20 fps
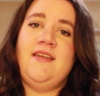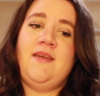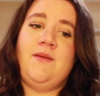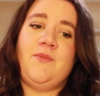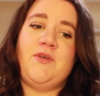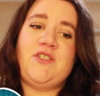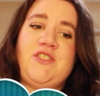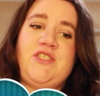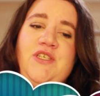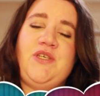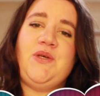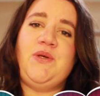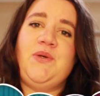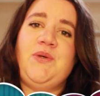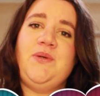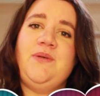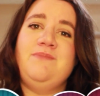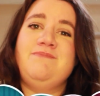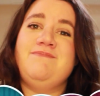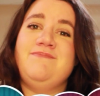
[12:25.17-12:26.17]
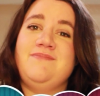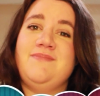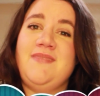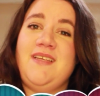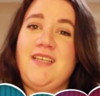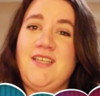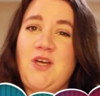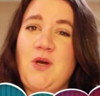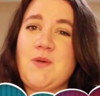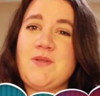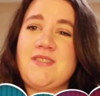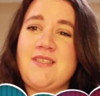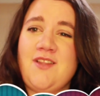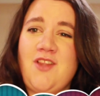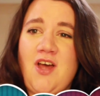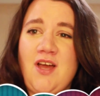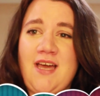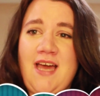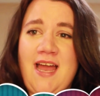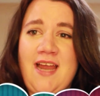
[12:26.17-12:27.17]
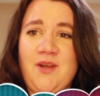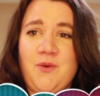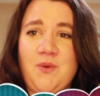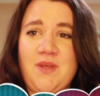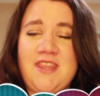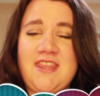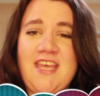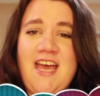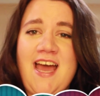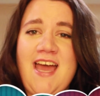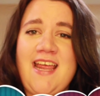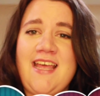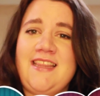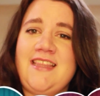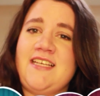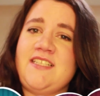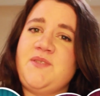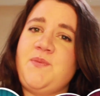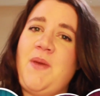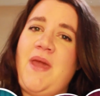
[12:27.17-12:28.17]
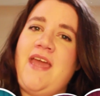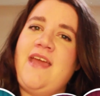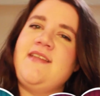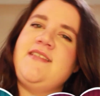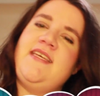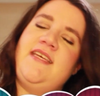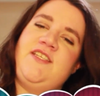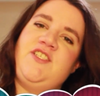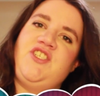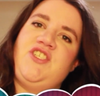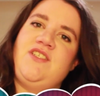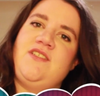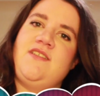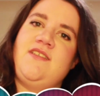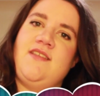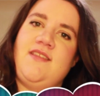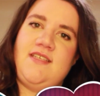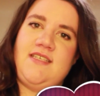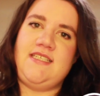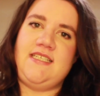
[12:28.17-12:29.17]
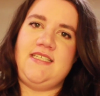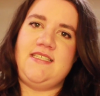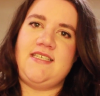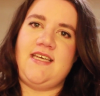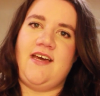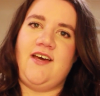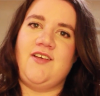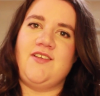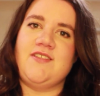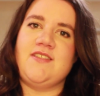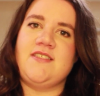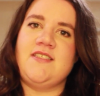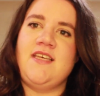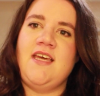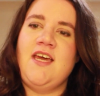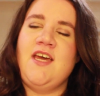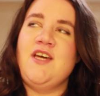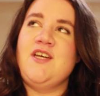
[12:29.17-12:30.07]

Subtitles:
Number 2 goes along kind of with that, and that's pay attention to the details.